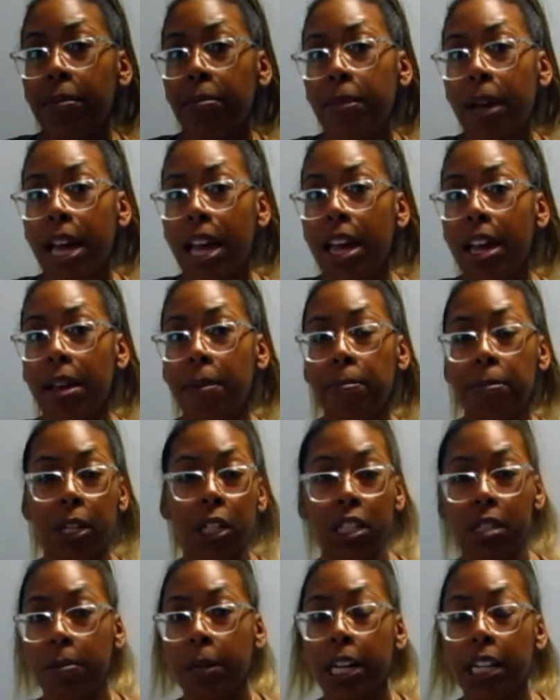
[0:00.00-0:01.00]
my
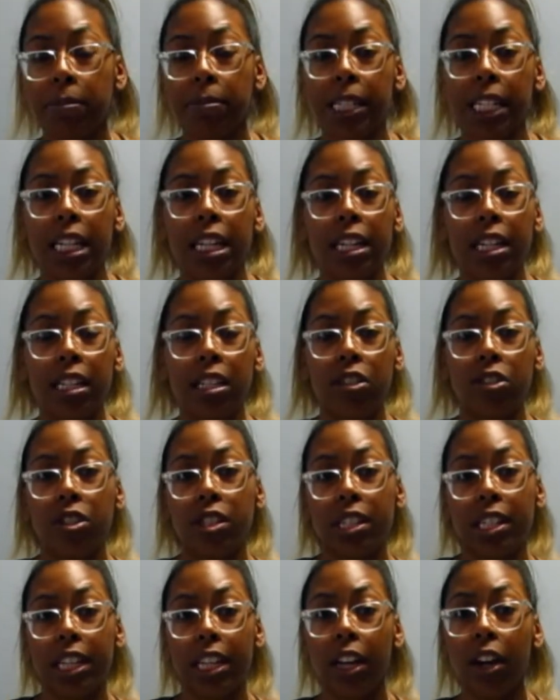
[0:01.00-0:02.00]
boss pops in and
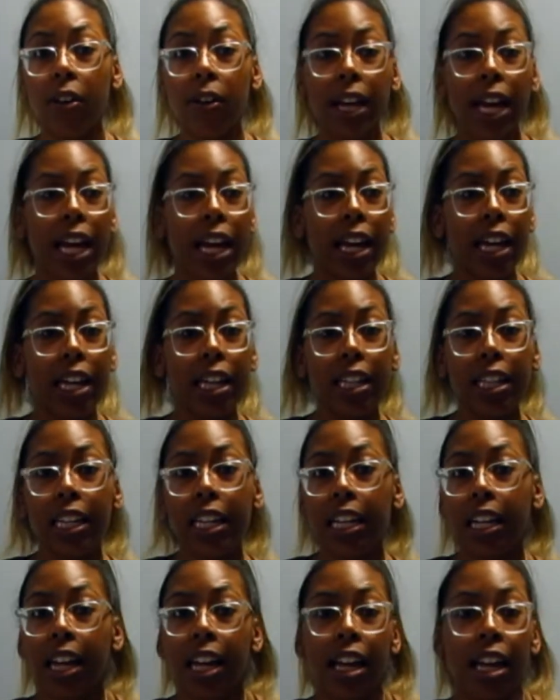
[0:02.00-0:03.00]
she's like, okay,
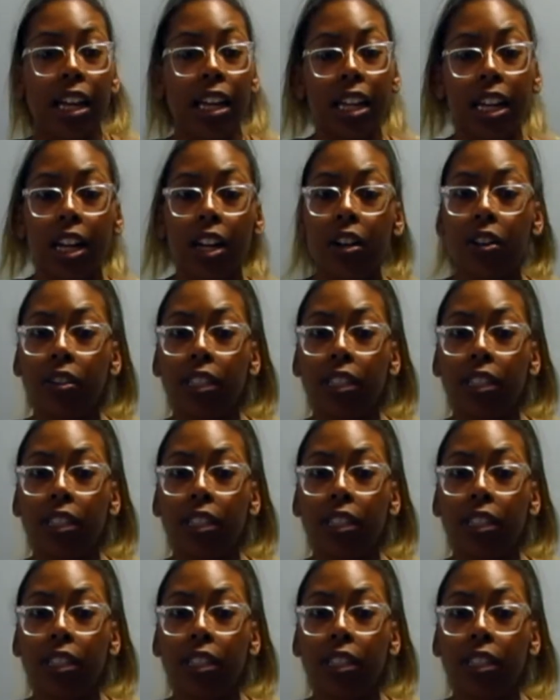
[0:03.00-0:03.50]
like, you know,